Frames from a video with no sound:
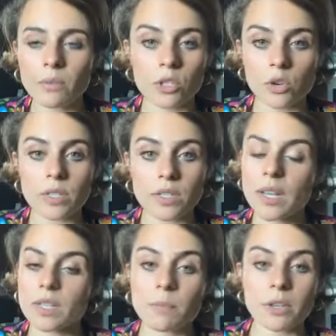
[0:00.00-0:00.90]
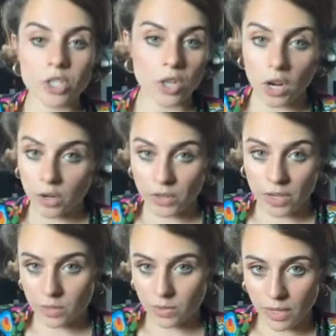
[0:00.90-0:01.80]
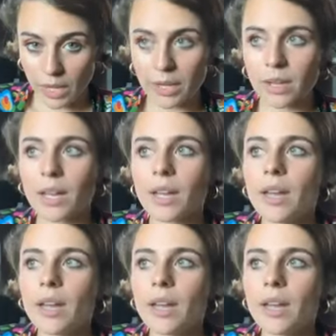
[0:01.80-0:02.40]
which always takes much longer than you think.